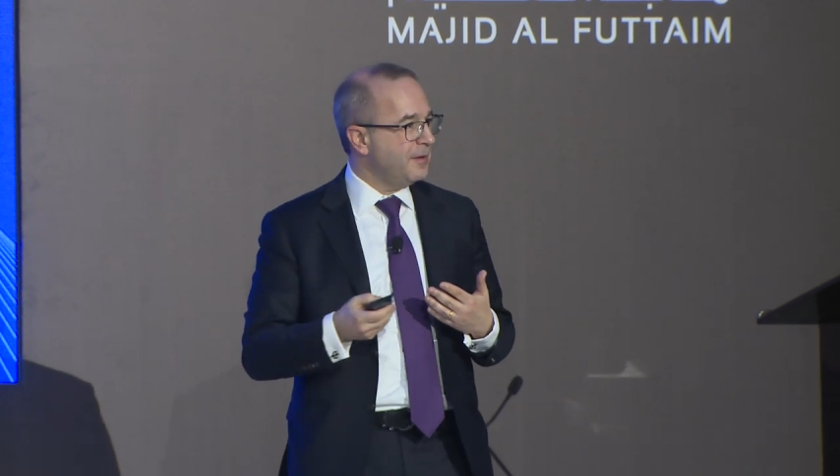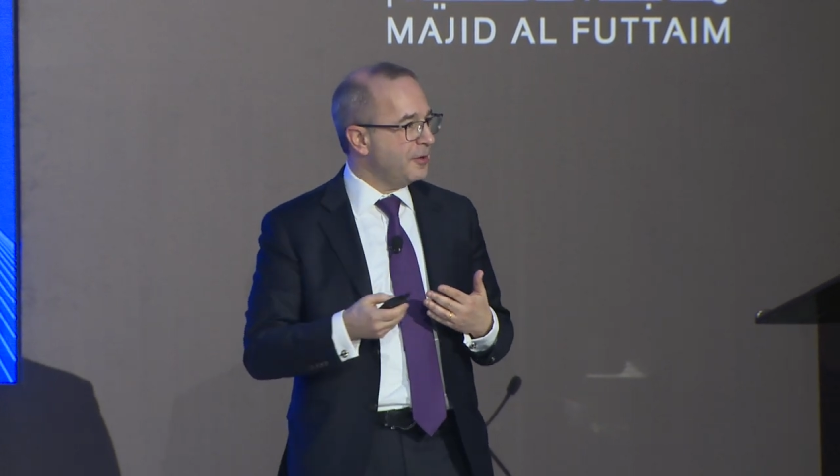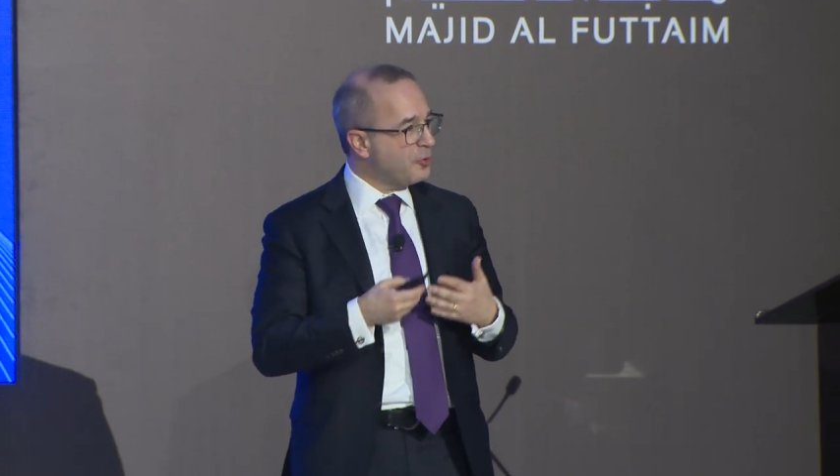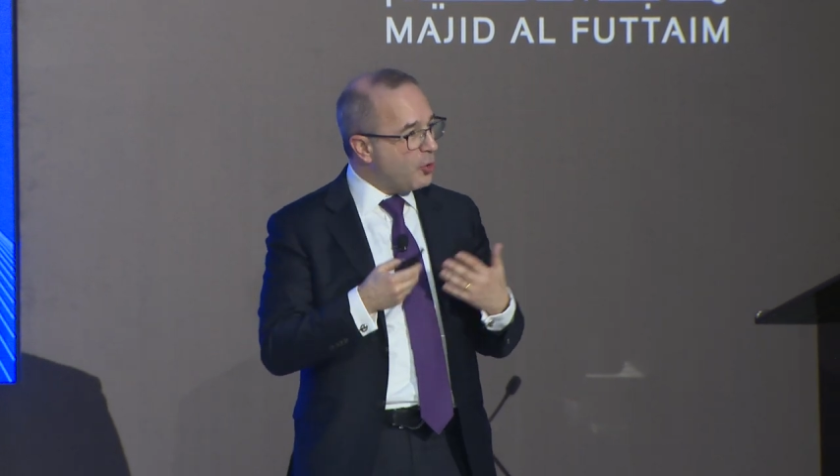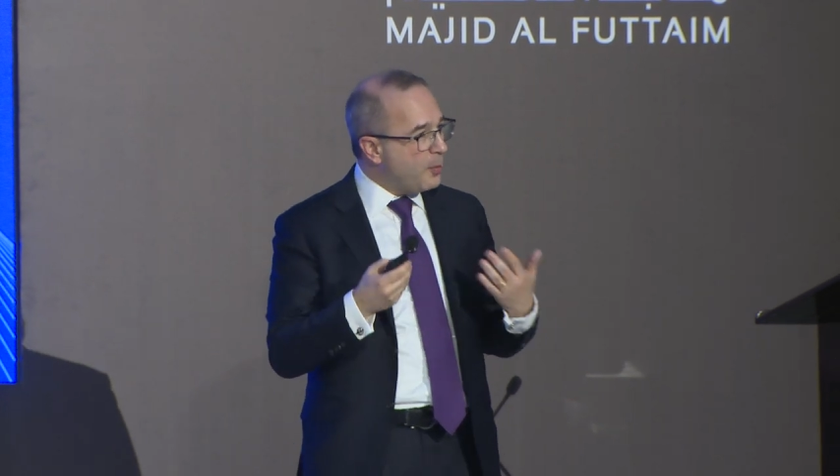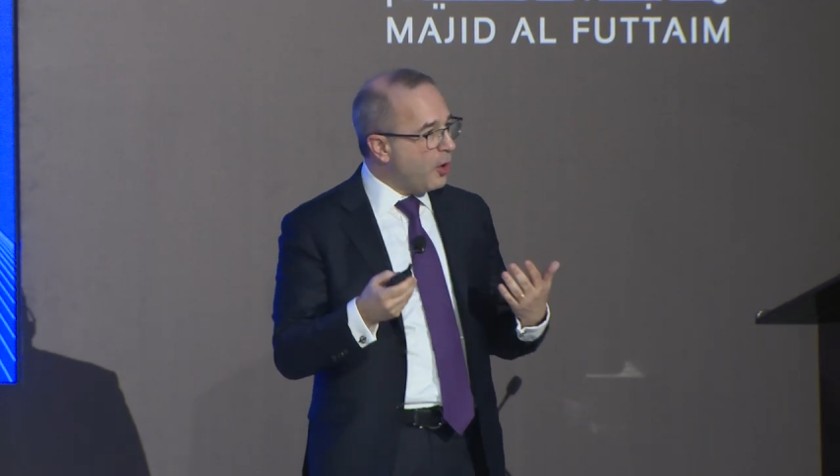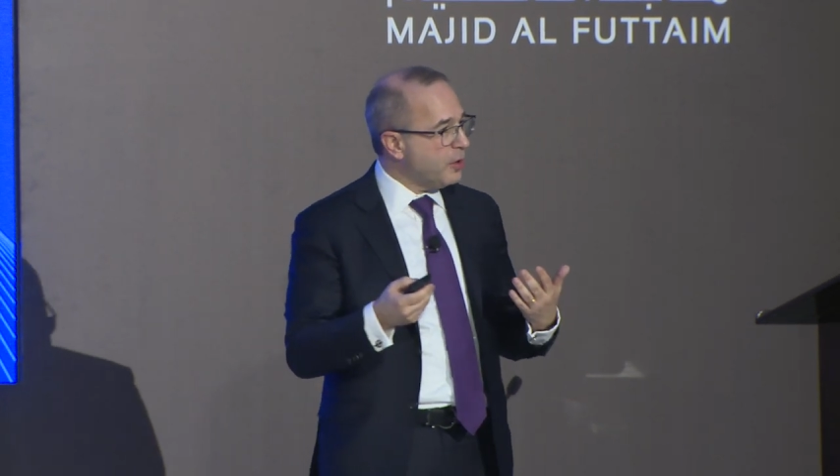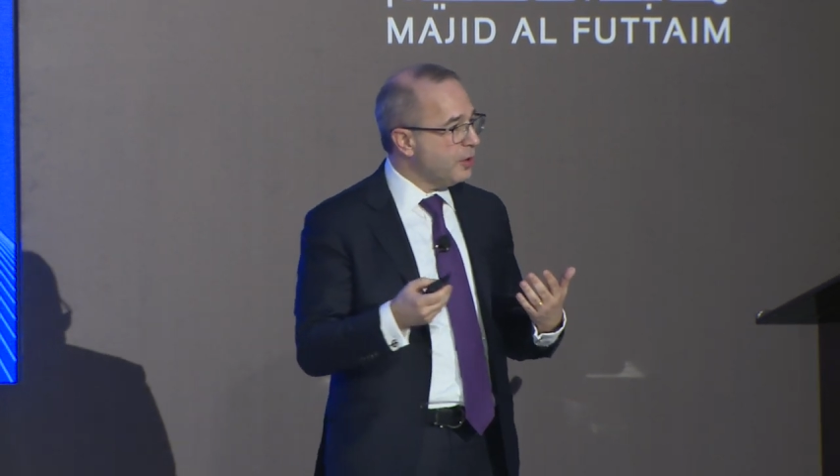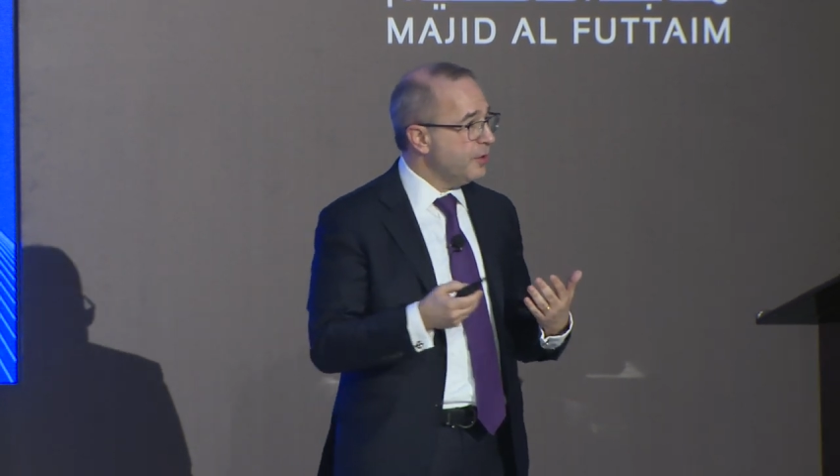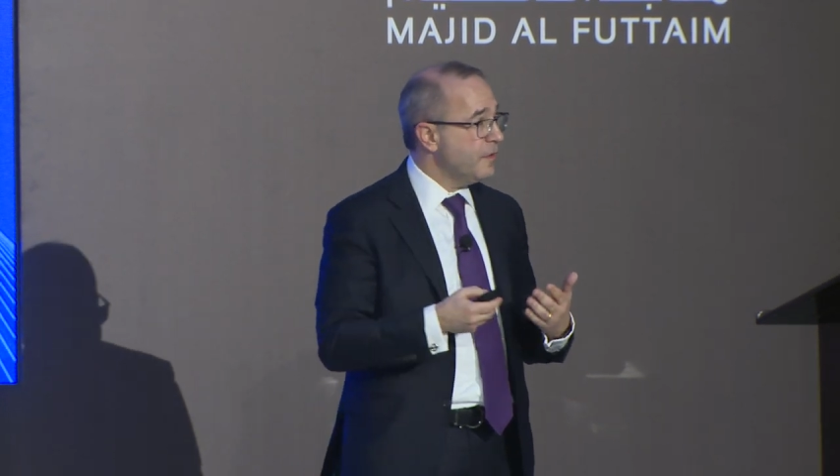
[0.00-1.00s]
a role
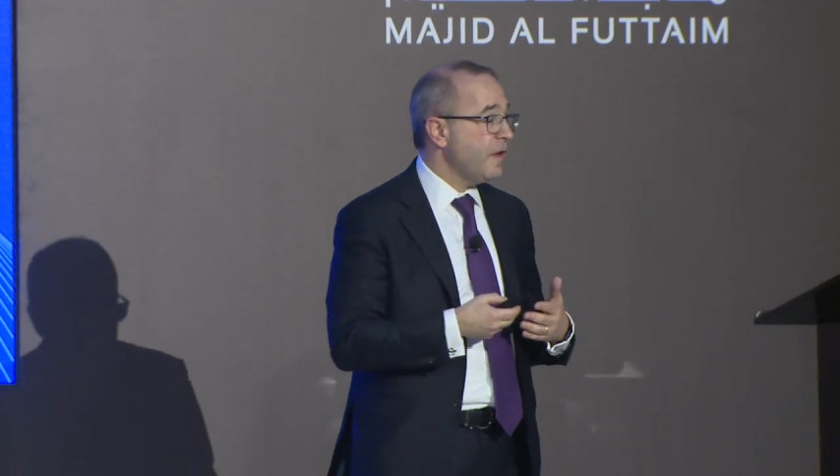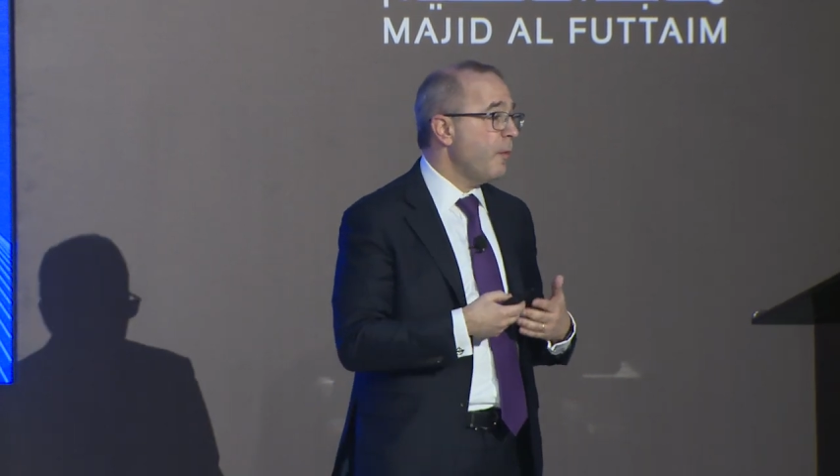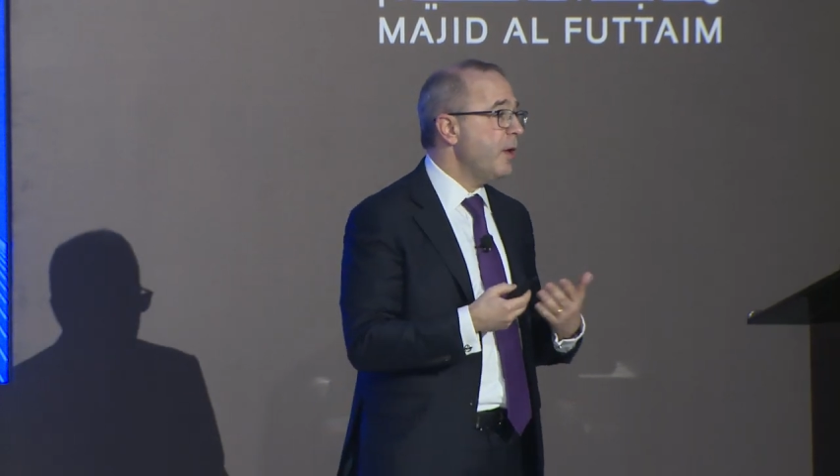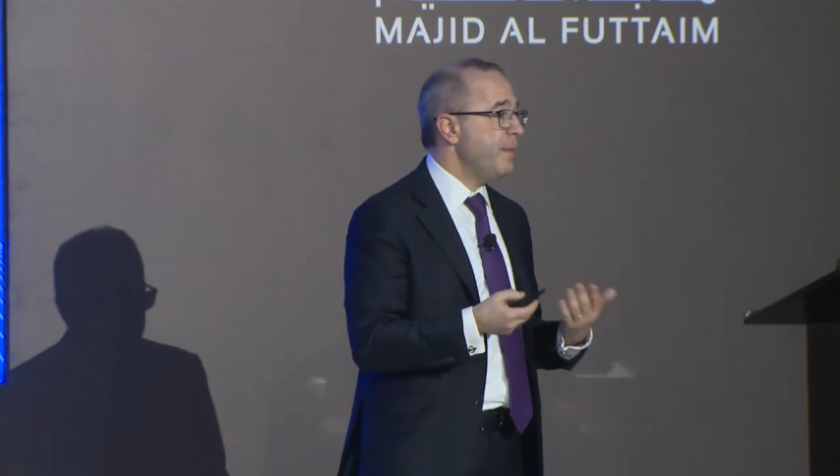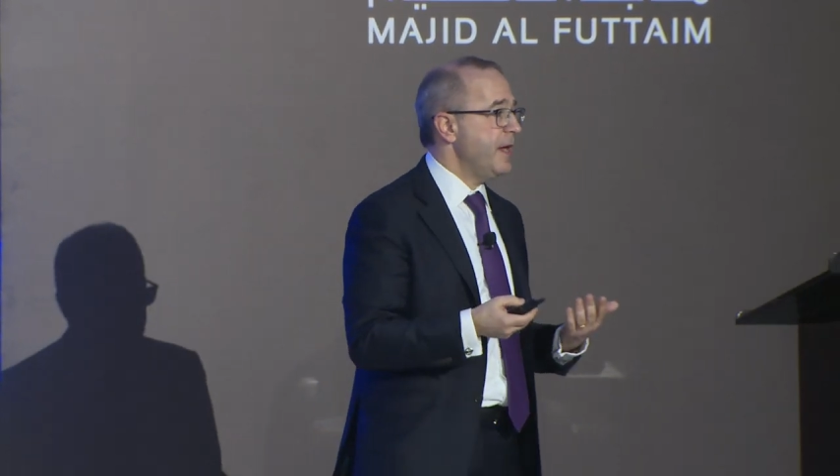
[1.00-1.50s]
model or in some way